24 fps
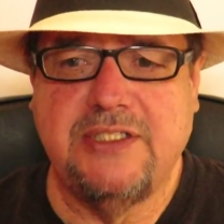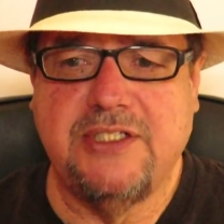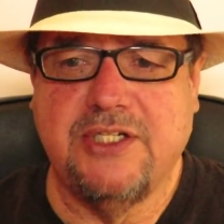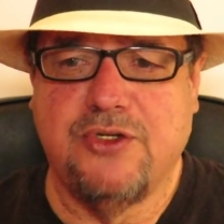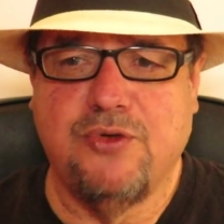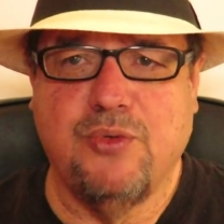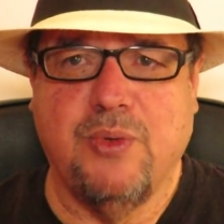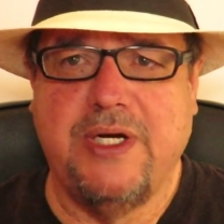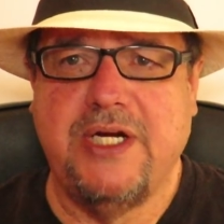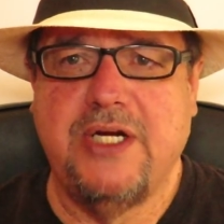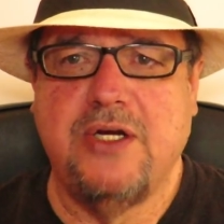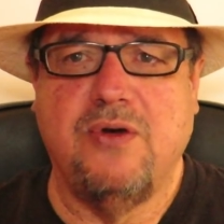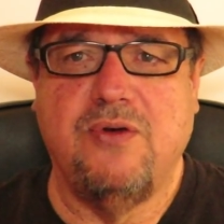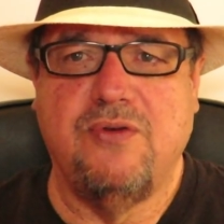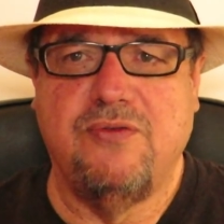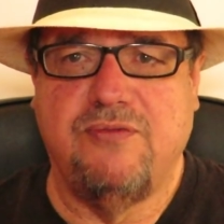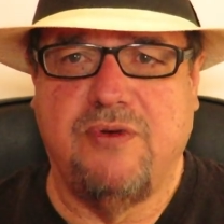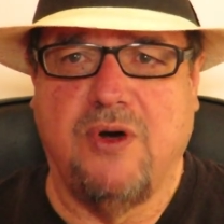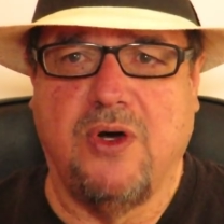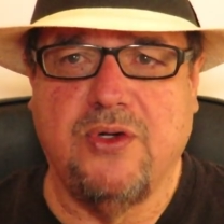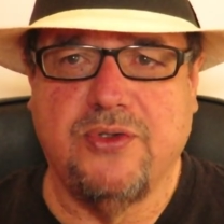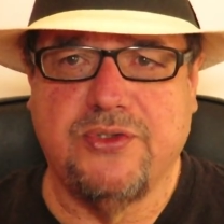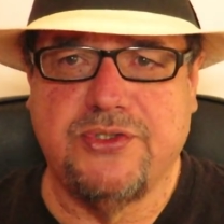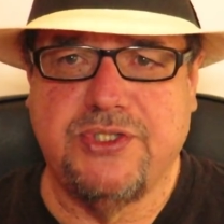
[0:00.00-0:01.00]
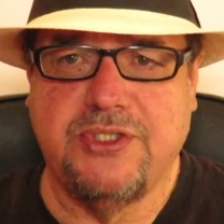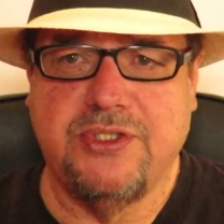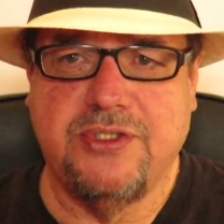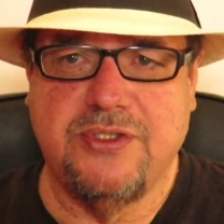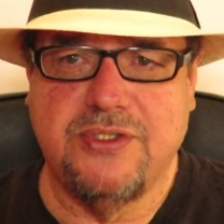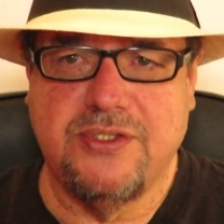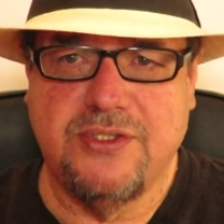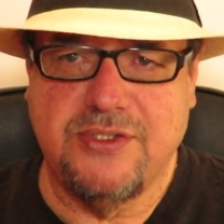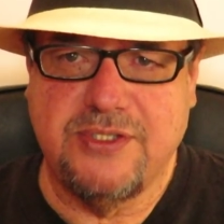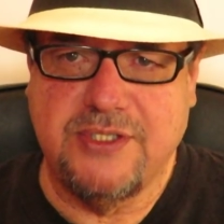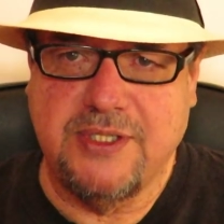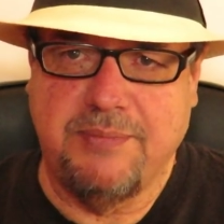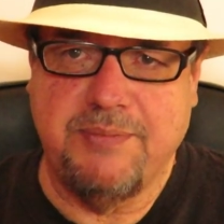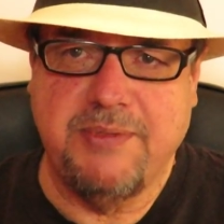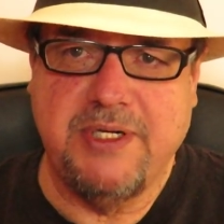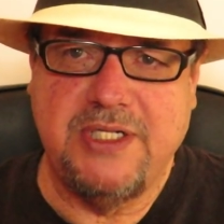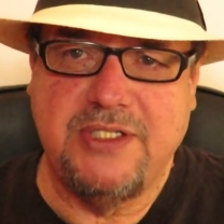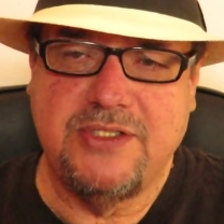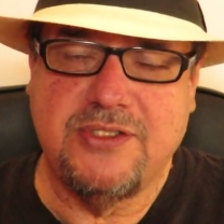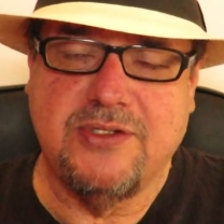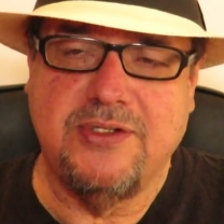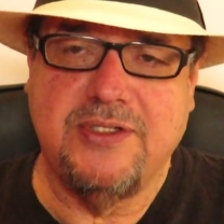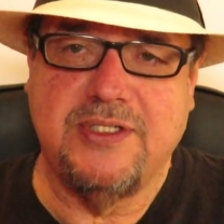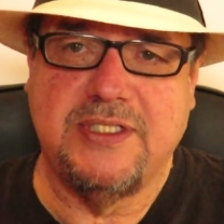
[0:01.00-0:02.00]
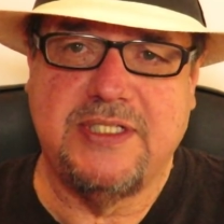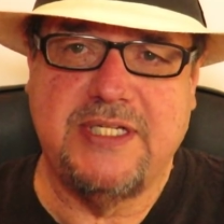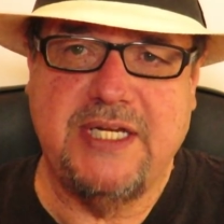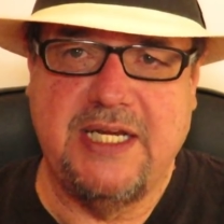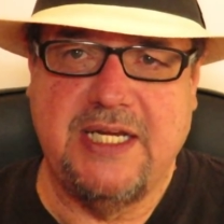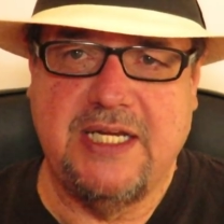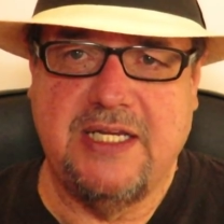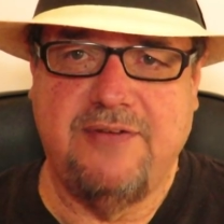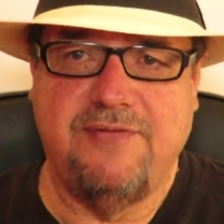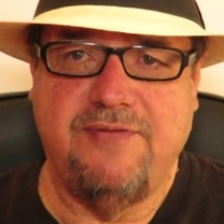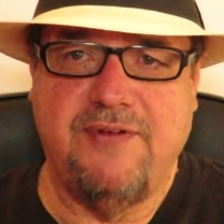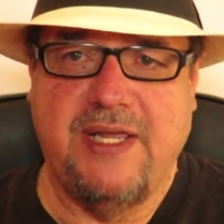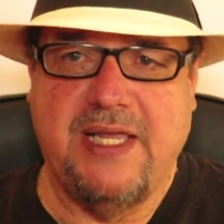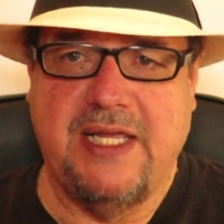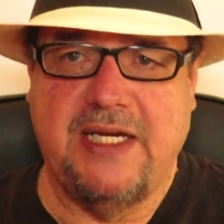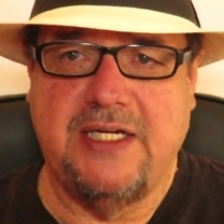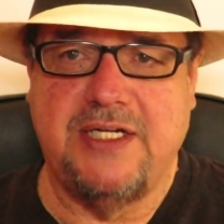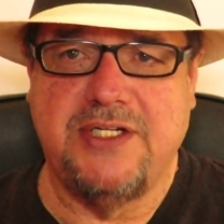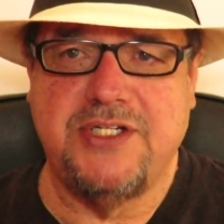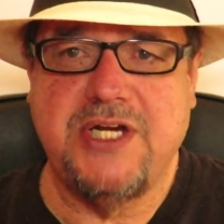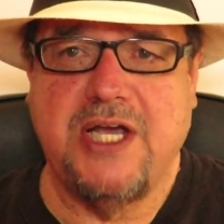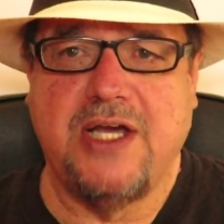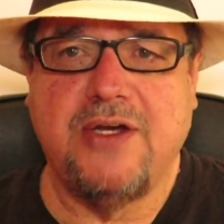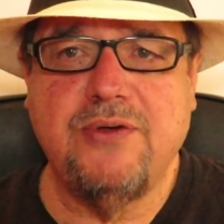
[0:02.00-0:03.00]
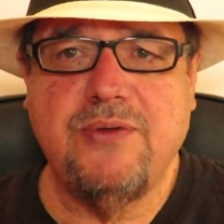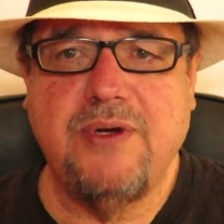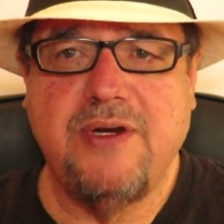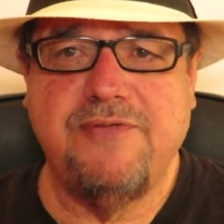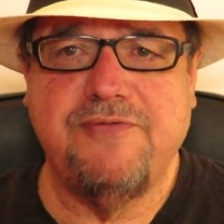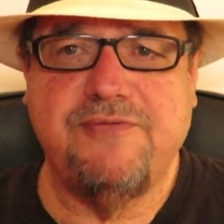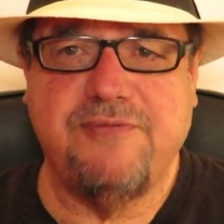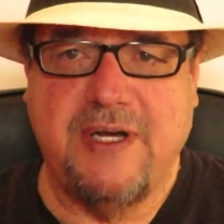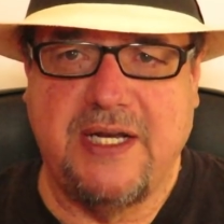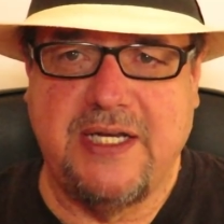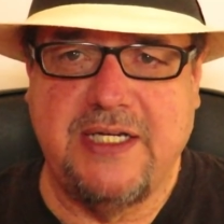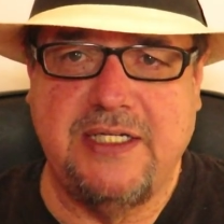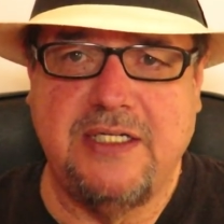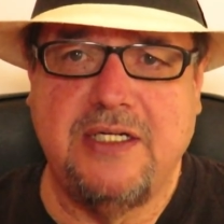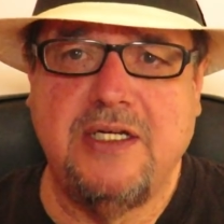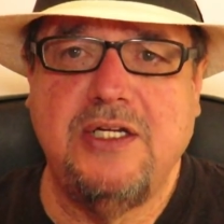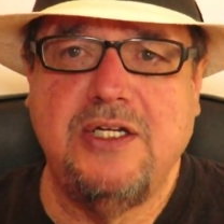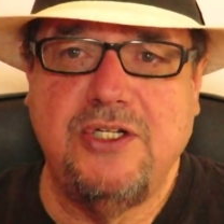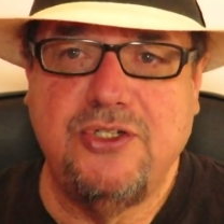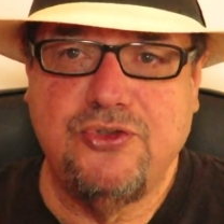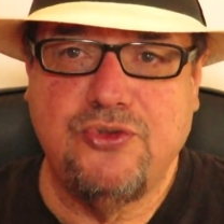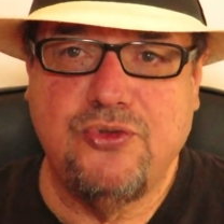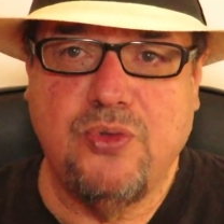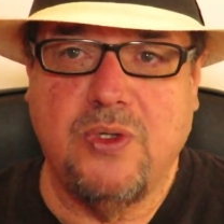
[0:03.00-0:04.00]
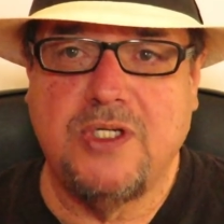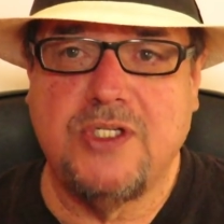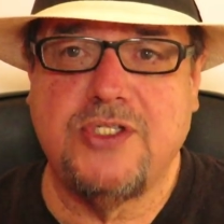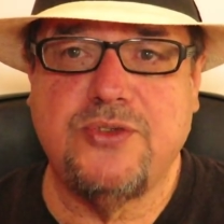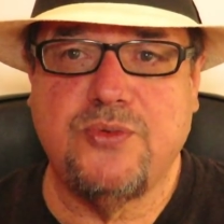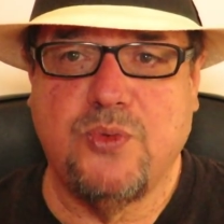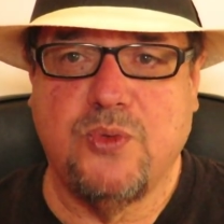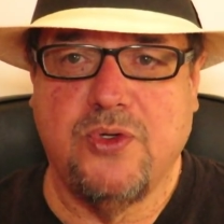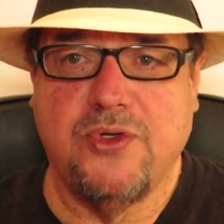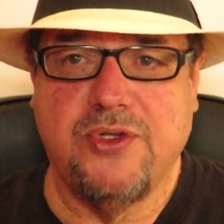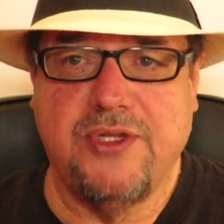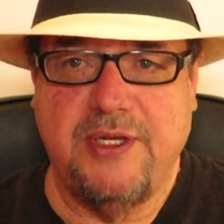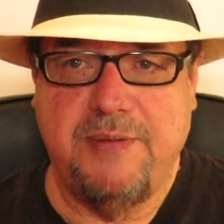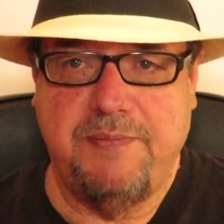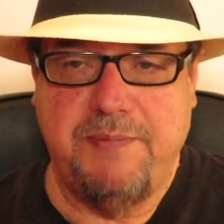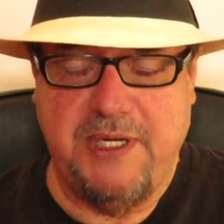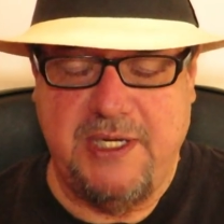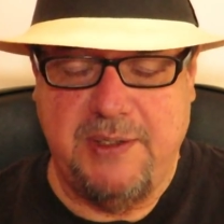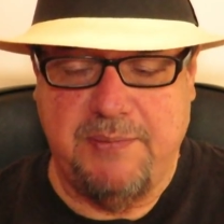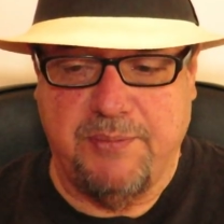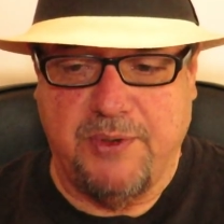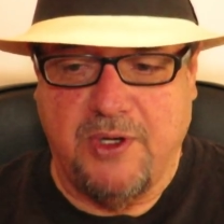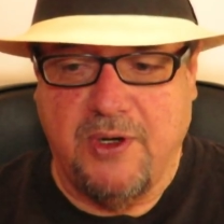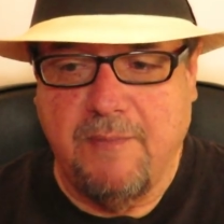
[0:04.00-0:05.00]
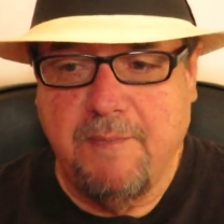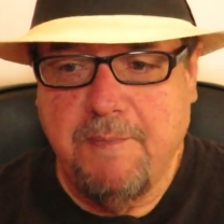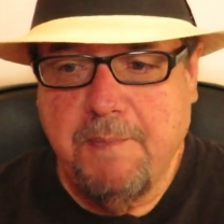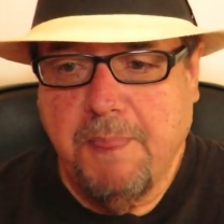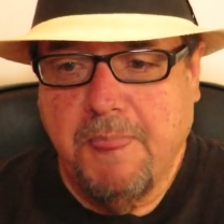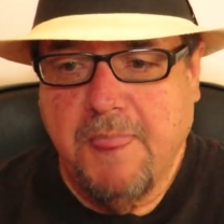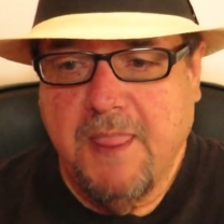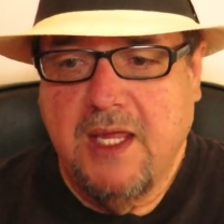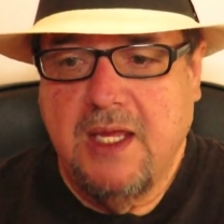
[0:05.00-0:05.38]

into gringo vultures if somebody's going to take advantage? How do I find trustworthy people?